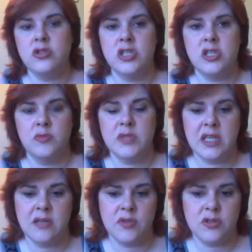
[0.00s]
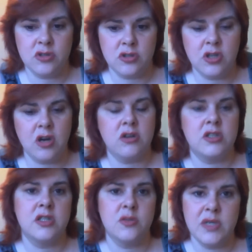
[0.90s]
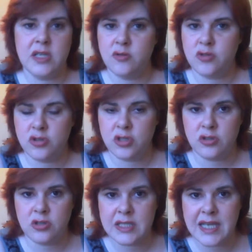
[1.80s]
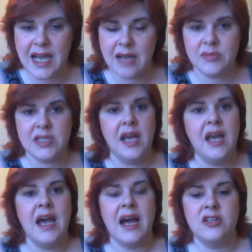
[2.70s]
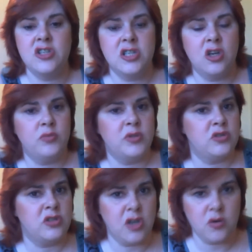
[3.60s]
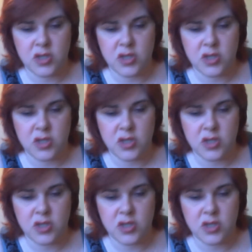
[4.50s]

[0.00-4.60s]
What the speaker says: she told me to keep the door locked and the window shut at all times, and she told me under no